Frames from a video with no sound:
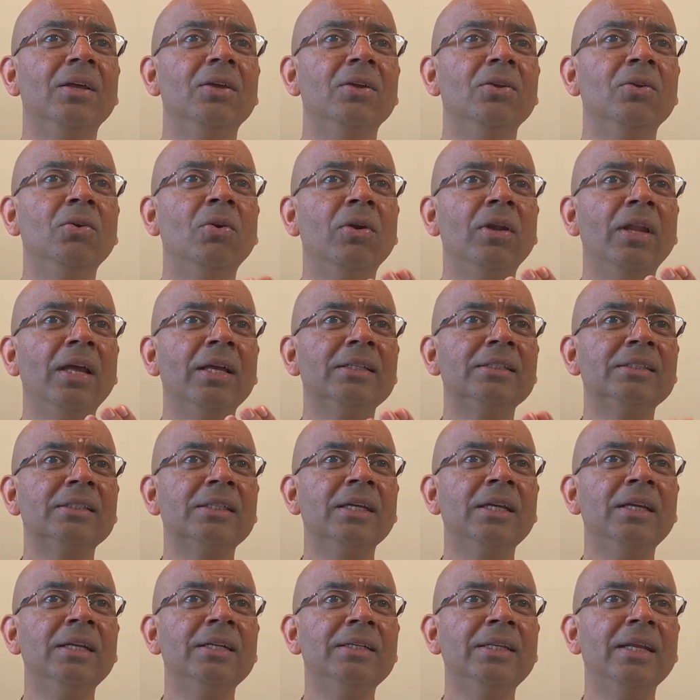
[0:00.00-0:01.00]
You don't like
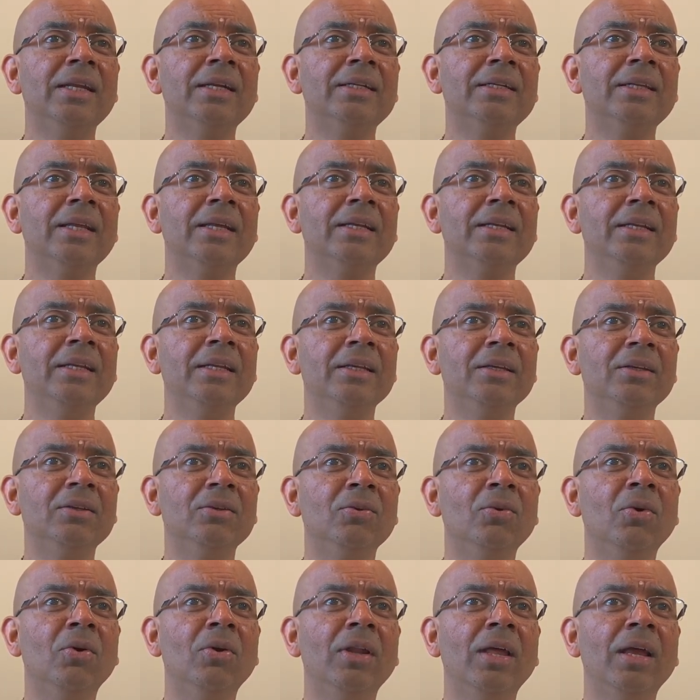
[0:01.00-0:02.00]
skill, take technique.
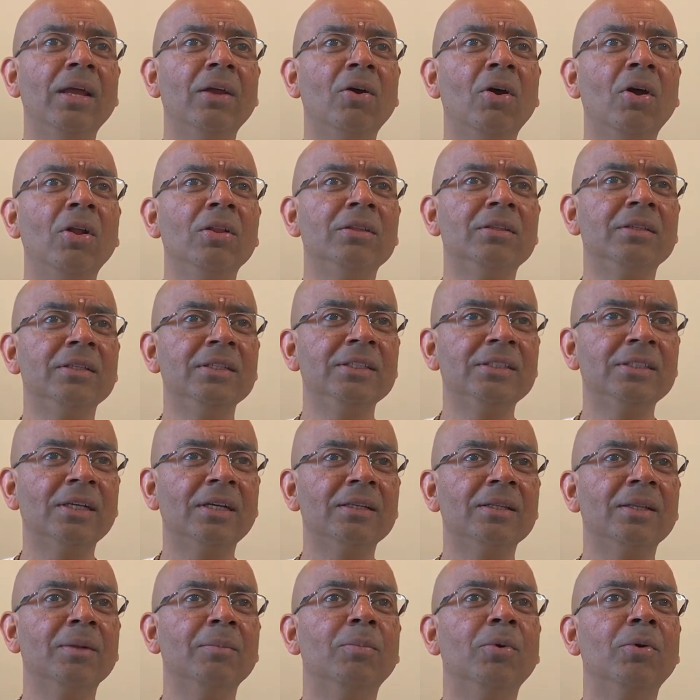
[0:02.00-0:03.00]
You don't like all three,
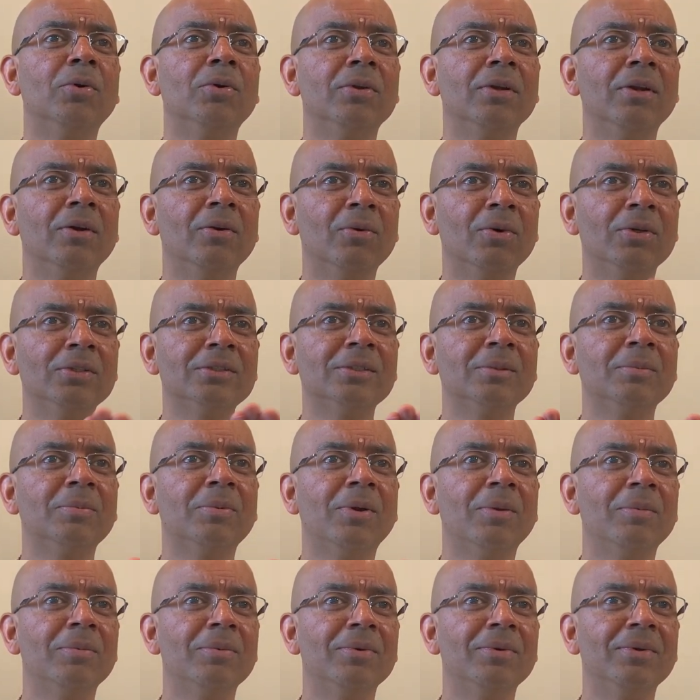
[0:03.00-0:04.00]
shut the book. Now what's the
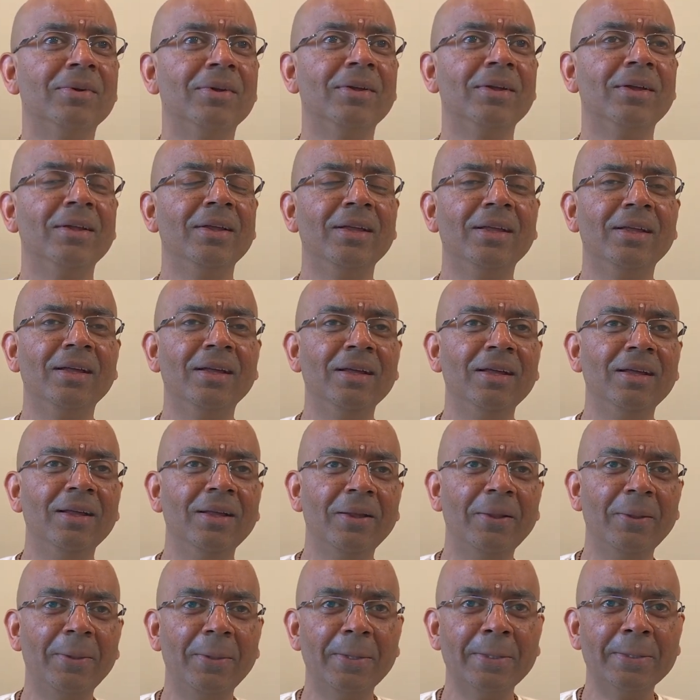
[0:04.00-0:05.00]
problem? Huh?
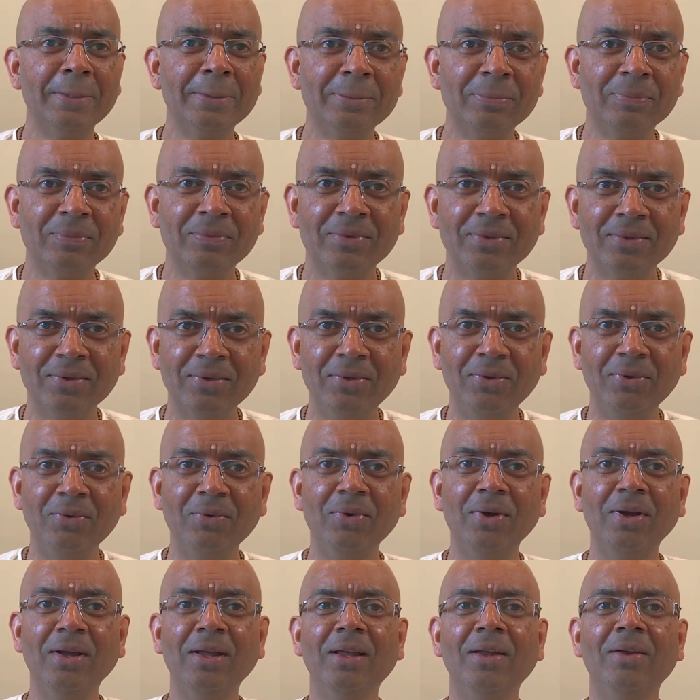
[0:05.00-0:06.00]

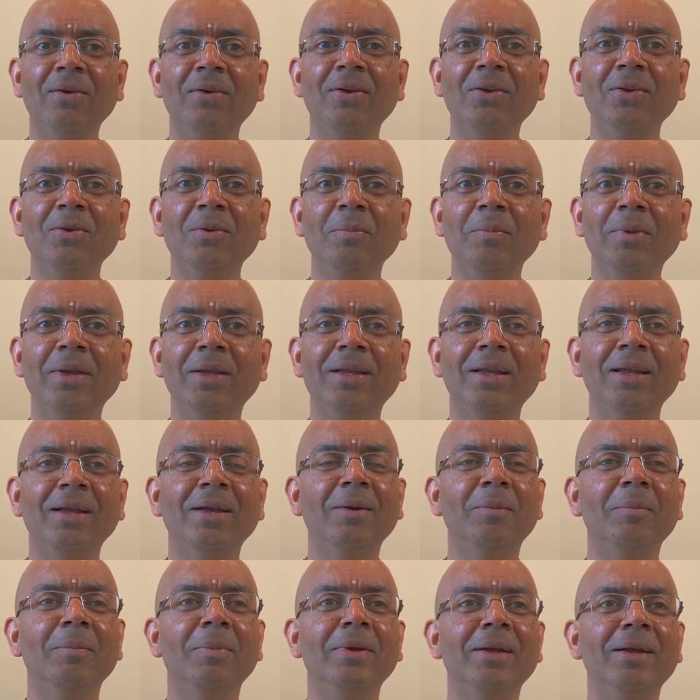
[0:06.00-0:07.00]
Why are you
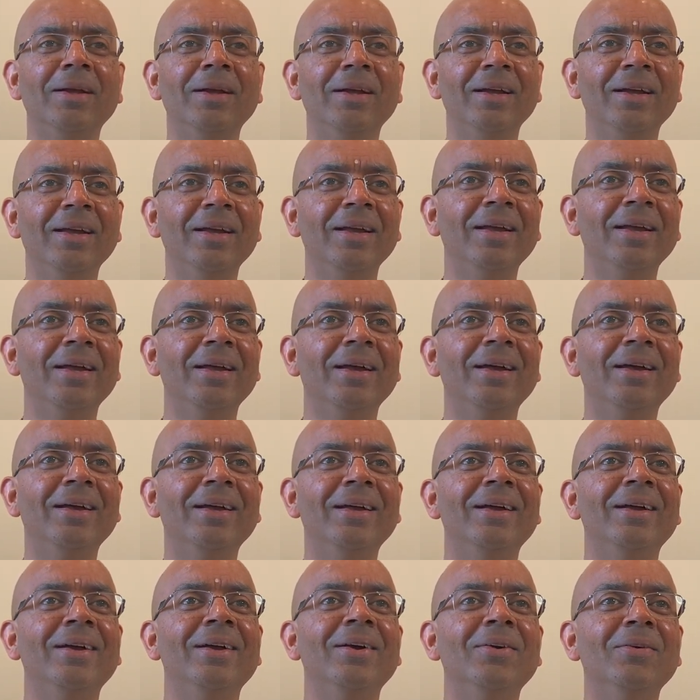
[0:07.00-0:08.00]
making a big...
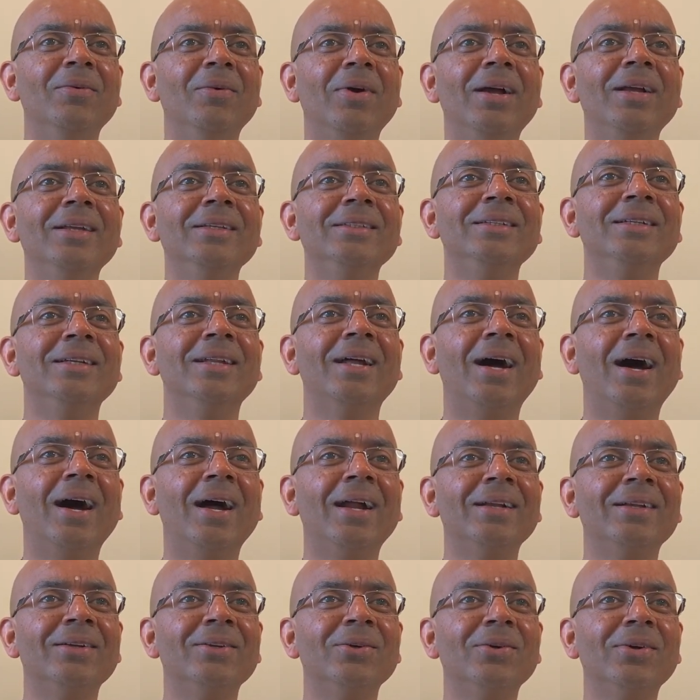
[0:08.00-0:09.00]
Why is it
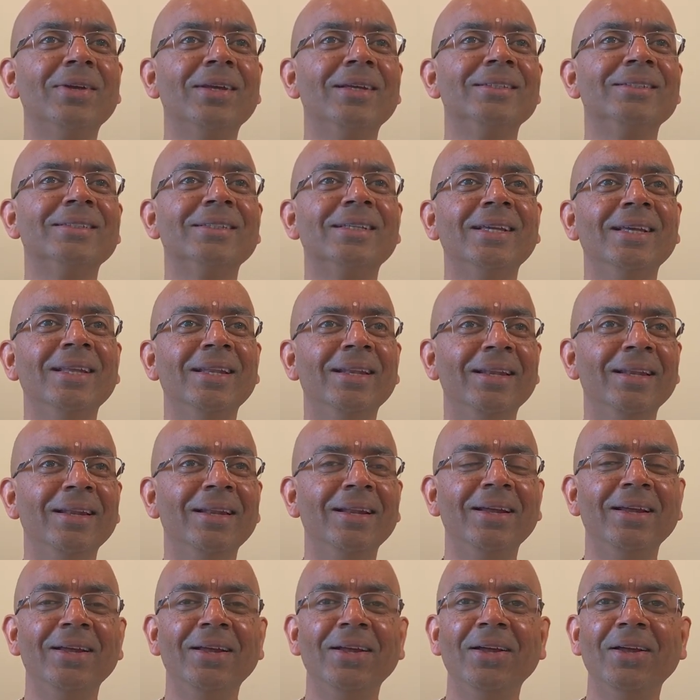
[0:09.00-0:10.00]
art? Okay, skill.
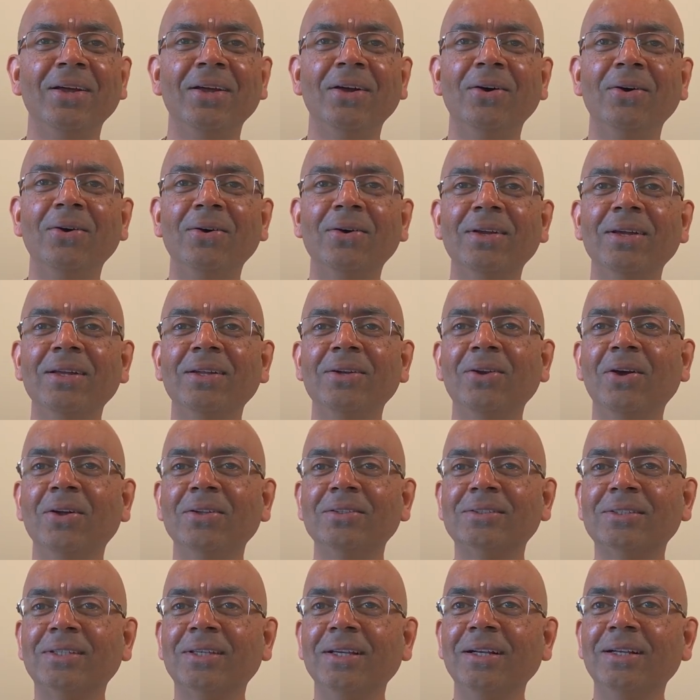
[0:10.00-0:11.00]
Okay,
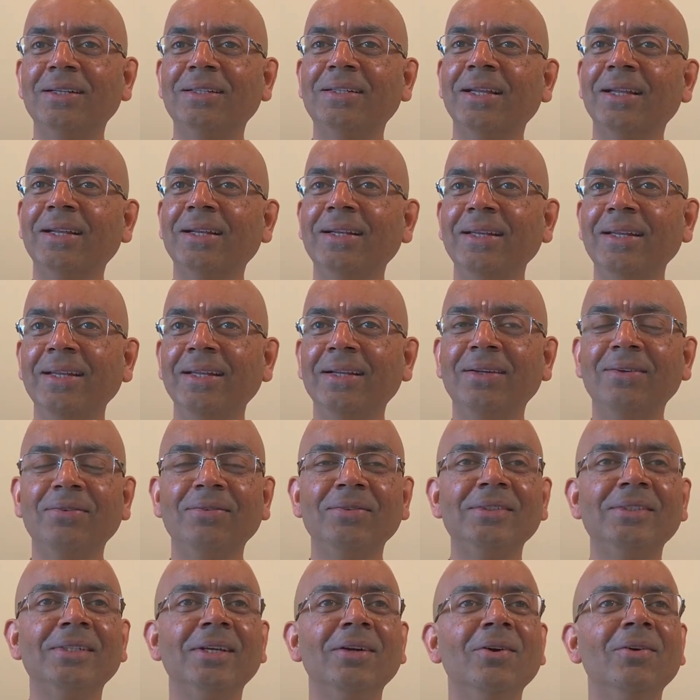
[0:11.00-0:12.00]
not skill, technique.
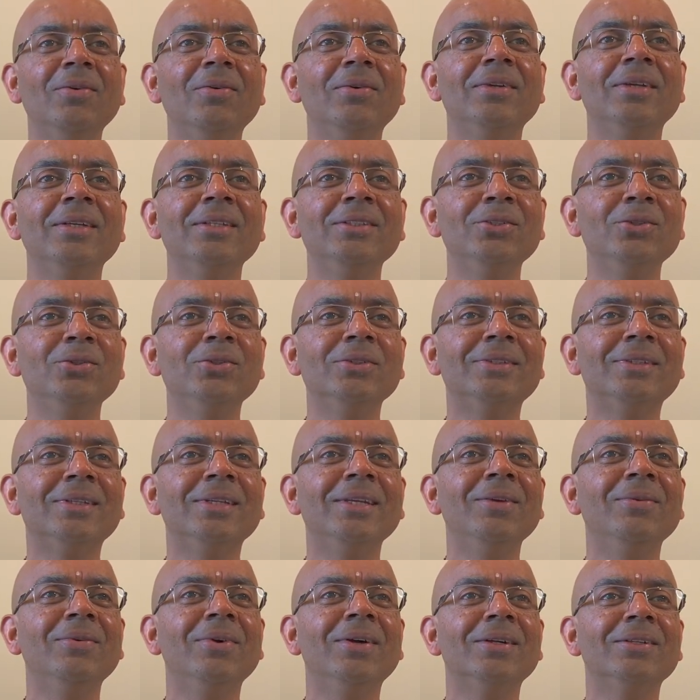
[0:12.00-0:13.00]
Whichever... He's used
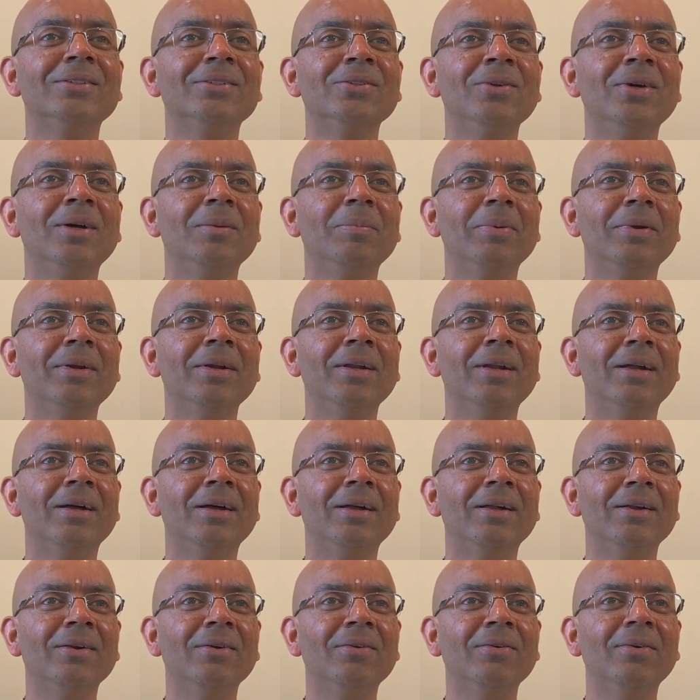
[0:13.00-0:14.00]
three words. No,
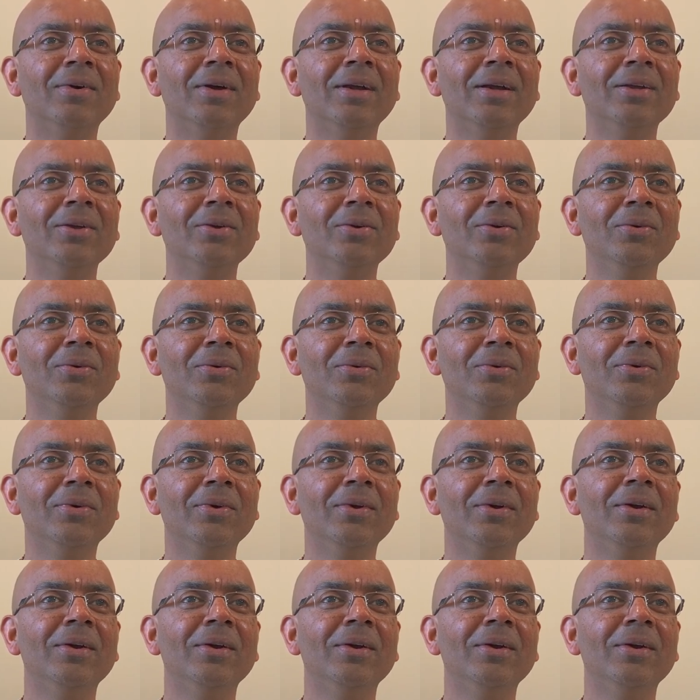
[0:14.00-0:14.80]
Aparna. Why are you...